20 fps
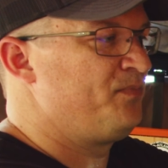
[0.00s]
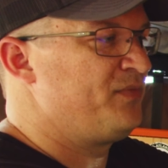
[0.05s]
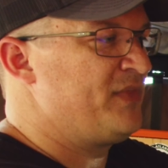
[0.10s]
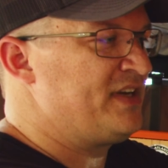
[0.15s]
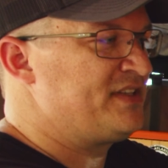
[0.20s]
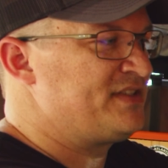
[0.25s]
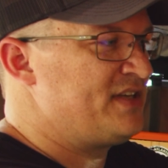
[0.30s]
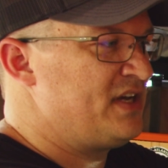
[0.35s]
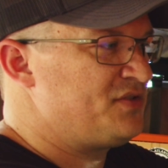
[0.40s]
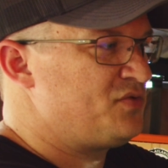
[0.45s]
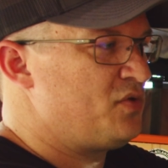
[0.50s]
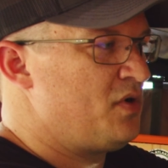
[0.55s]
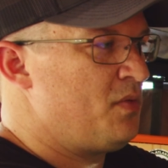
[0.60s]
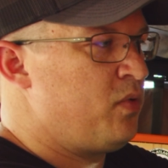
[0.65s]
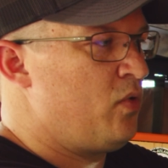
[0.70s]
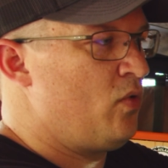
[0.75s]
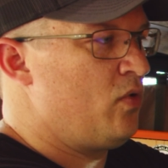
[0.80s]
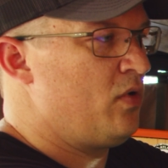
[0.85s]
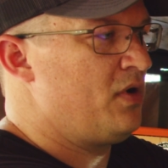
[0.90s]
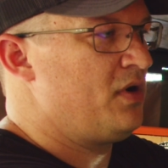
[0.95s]
Accessory
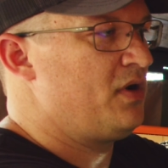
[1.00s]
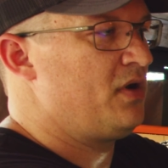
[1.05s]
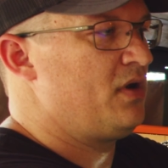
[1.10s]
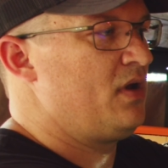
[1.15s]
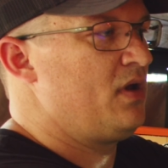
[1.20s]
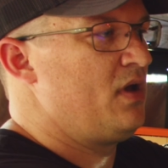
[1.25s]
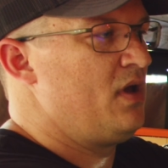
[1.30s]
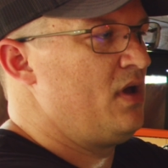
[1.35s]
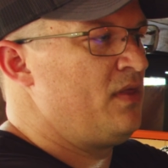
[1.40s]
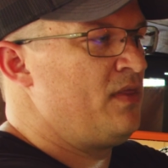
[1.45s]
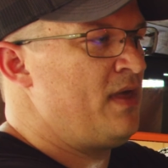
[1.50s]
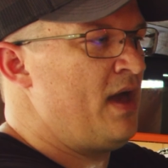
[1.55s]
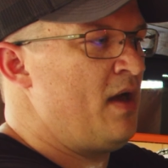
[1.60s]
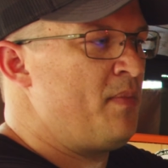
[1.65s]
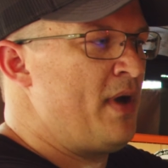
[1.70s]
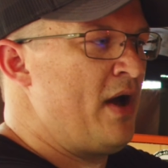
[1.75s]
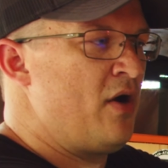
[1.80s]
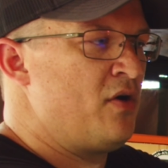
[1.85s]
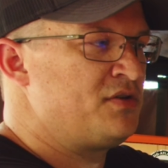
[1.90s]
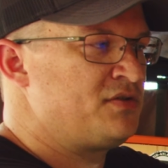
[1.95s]
port that
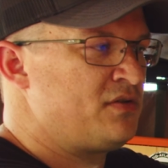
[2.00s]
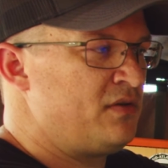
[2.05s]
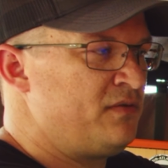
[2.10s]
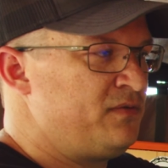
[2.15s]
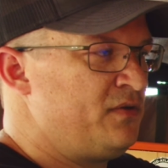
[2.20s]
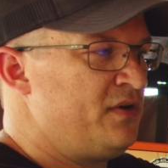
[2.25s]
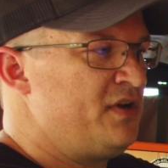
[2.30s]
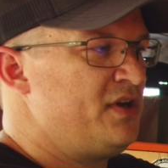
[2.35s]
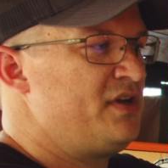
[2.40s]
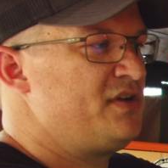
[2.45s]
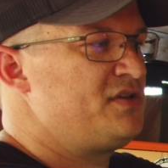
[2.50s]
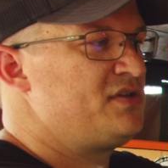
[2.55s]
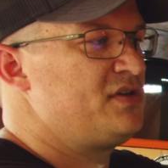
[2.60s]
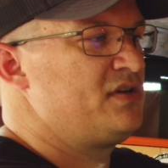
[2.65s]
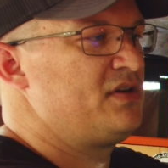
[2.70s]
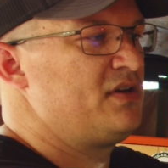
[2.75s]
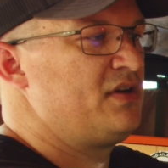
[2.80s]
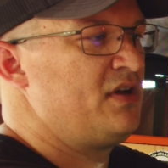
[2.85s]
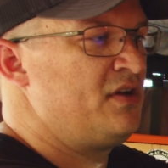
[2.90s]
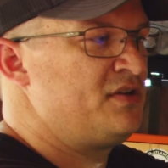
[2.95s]
powers our fridge.
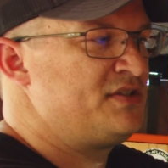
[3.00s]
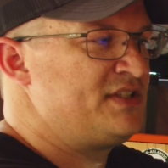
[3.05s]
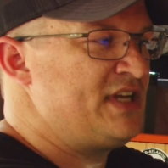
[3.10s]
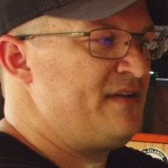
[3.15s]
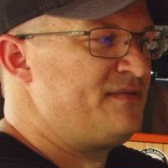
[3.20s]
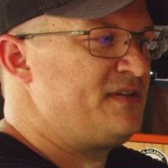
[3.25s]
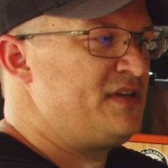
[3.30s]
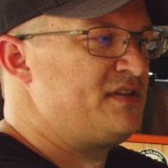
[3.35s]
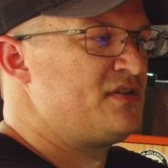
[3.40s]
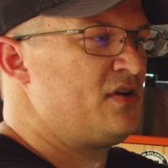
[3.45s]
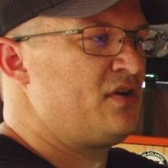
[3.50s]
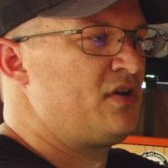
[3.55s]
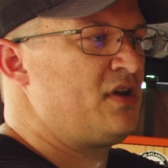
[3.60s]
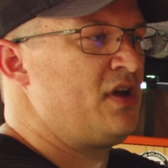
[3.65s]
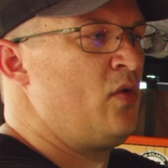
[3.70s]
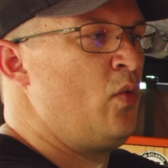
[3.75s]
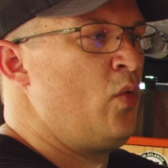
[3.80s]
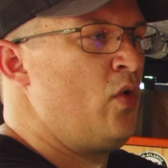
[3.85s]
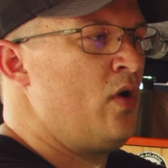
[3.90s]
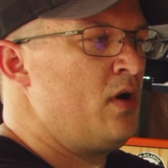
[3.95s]
Our safety
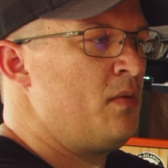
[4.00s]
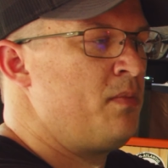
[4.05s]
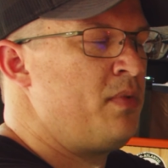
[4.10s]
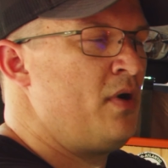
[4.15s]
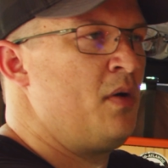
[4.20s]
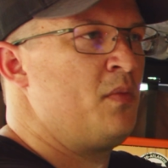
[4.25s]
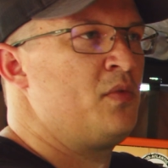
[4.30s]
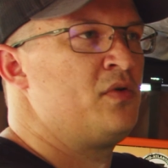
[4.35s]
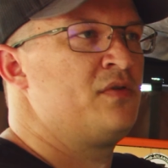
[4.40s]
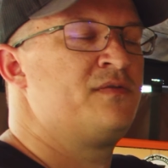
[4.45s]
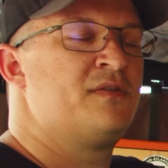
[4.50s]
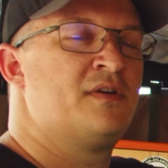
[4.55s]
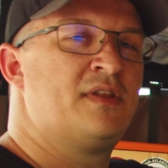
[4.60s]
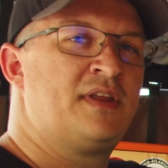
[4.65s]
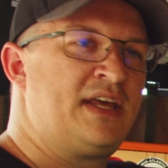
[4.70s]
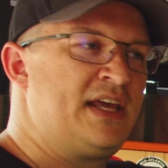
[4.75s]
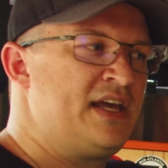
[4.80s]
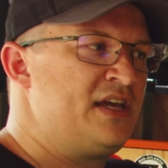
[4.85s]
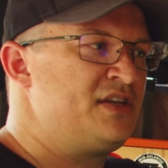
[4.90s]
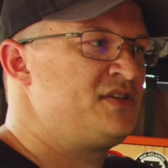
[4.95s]
circuit and water pump are for the
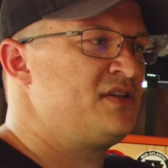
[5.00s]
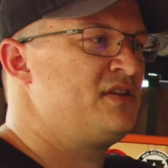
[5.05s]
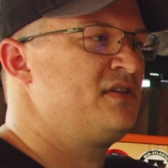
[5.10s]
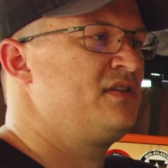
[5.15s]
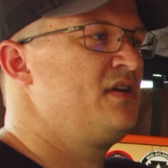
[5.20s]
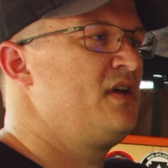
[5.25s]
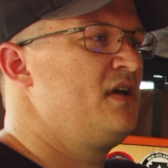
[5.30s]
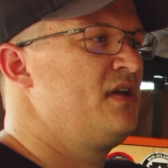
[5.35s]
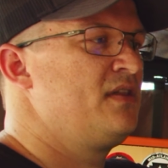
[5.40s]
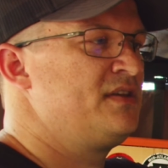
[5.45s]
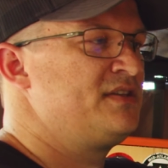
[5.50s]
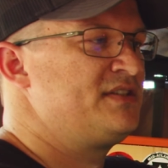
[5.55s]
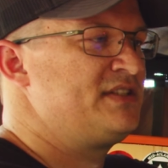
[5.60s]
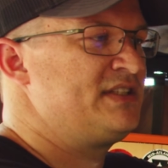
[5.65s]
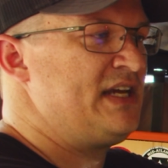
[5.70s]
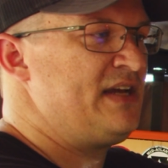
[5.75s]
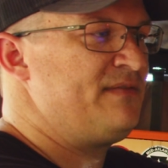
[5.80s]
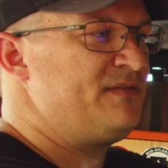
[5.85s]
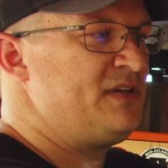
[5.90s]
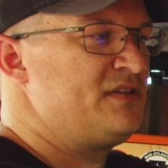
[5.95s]
kitchen. The
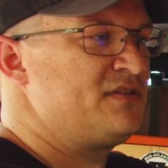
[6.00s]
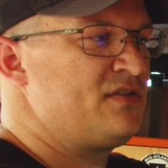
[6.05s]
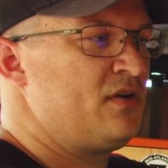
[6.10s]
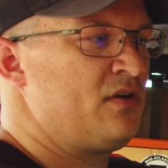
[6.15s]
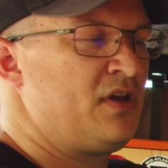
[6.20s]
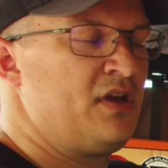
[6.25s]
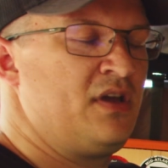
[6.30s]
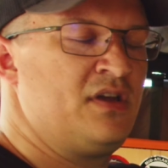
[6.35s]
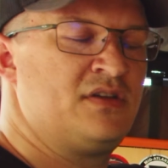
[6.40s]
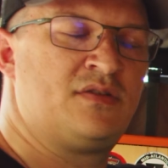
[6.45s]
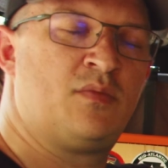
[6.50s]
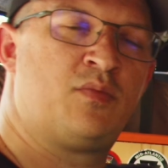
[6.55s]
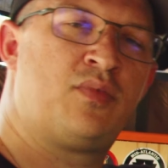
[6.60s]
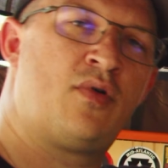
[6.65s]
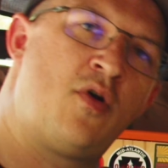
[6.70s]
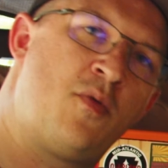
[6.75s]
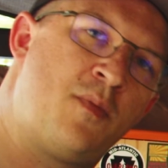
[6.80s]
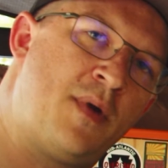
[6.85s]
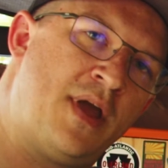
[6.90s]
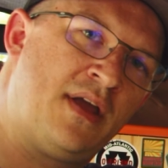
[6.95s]
safety circuit is a
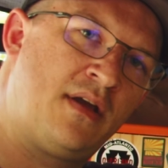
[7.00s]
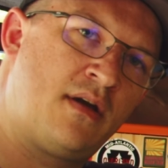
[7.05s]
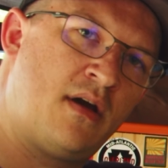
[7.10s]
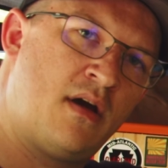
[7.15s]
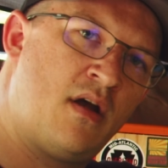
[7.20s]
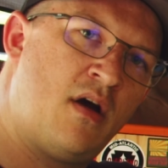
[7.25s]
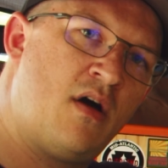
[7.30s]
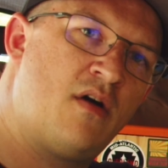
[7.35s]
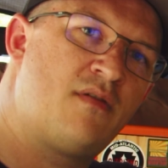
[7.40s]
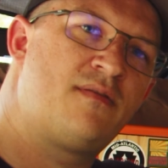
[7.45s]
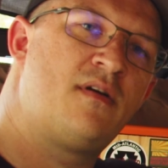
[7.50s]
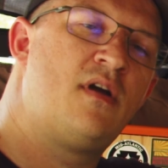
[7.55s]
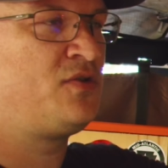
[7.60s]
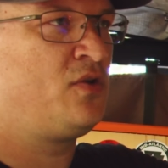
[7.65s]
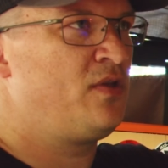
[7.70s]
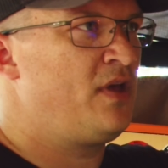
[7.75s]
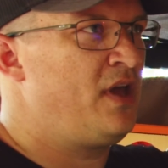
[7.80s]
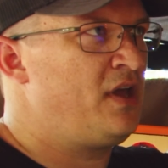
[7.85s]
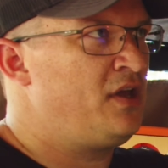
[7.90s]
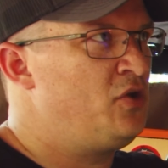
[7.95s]
propane cutoff
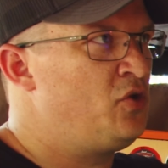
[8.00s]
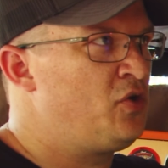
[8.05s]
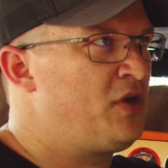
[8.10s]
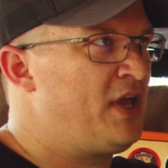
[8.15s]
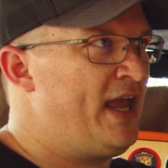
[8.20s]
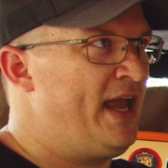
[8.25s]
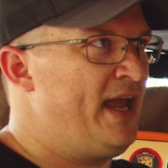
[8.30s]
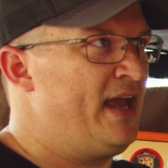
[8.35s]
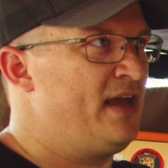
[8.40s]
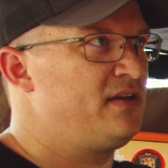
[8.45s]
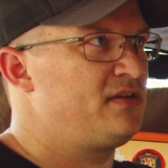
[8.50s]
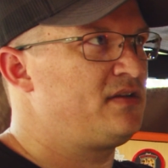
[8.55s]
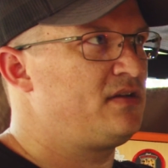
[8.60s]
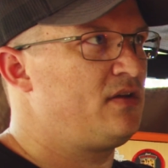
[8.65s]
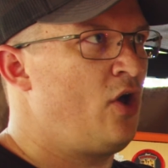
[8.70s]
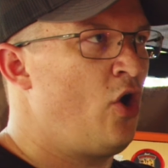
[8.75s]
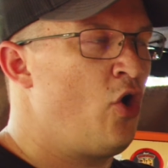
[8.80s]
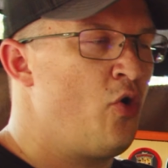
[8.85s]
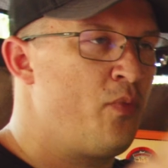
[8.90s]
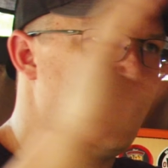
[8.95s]
so that you can't
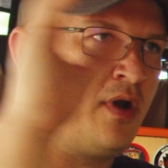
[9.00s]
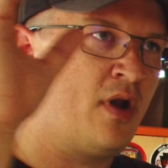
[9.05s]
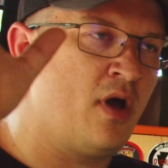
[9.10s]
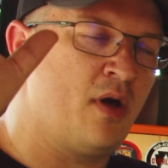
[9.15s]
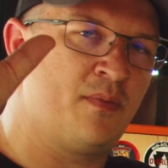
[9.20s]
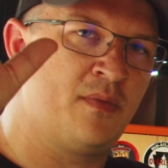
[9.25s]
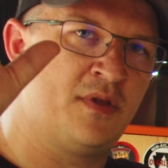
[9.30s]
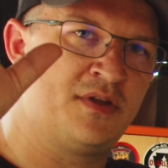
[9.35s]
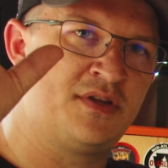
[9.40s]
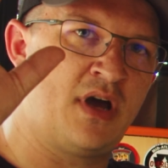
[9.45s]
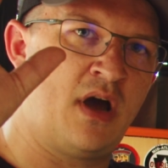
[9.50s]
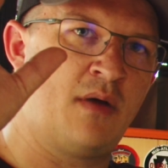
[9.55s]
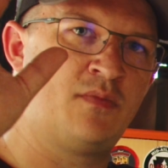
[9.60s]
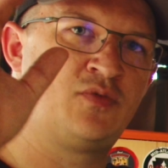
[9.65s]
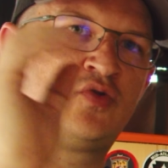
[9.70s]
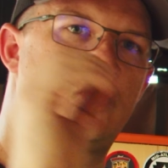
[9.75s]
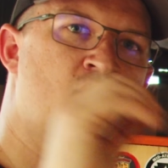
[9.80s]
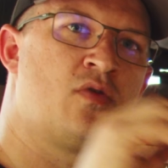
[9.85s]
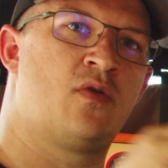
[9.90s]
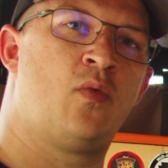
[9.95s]
open up the top
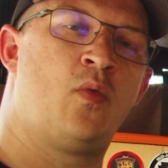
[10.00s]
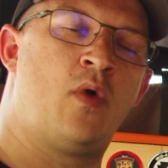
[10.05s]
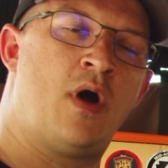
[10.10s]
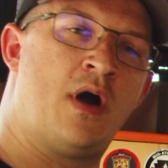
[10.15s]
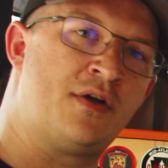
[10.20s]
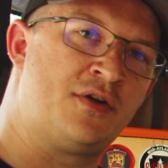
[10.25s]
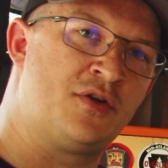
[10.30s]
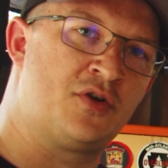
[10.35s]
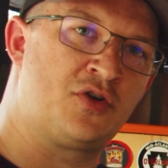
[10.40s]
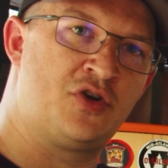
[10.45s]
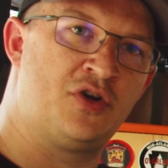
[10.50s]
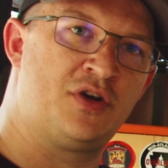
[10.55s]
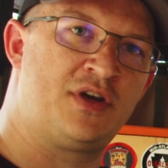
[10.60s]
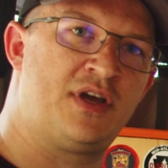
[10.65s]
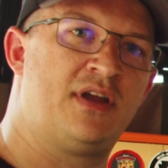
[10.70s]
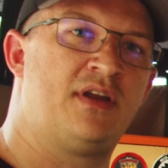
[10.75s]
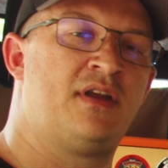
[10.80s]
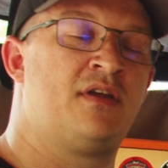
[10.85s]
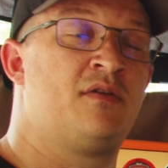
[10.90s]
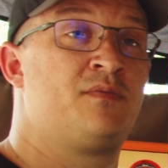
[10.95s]
drawer while you're
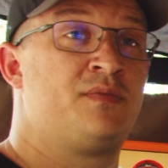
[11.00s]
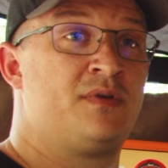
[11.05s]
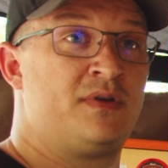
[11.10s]
cooking and